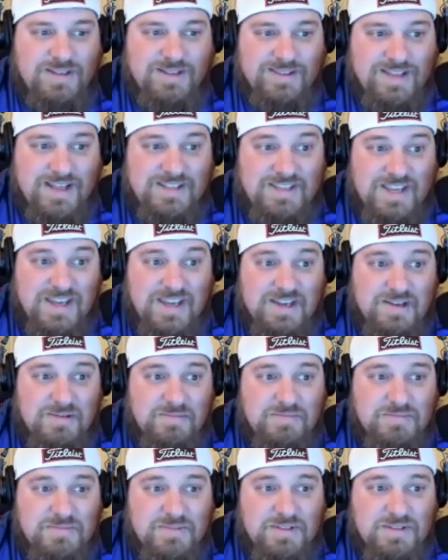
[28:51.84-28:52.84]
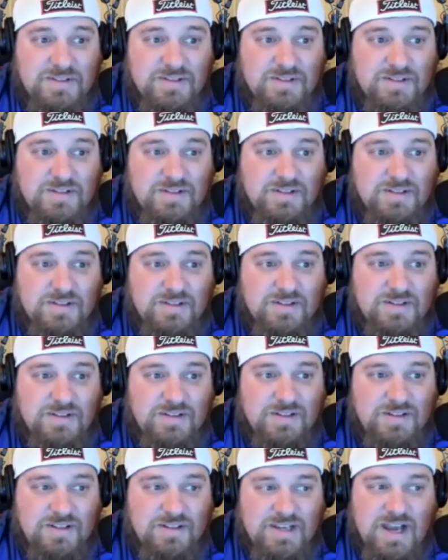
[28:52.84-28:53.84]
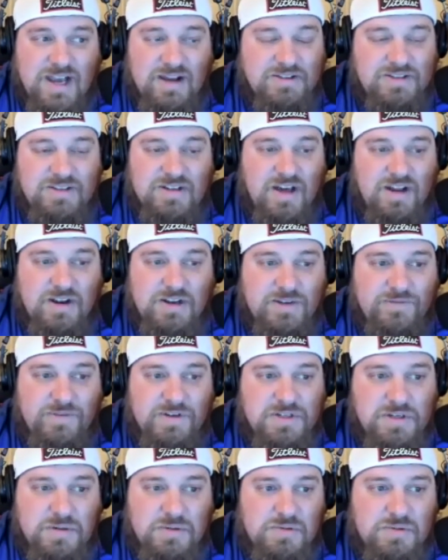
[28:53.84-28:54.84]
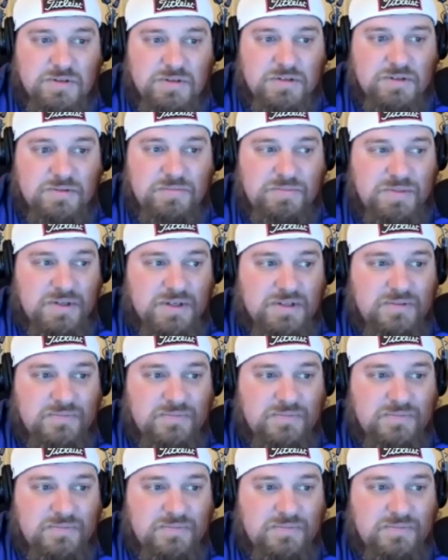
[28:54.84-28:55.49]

That's him. Now it's on a different tour, but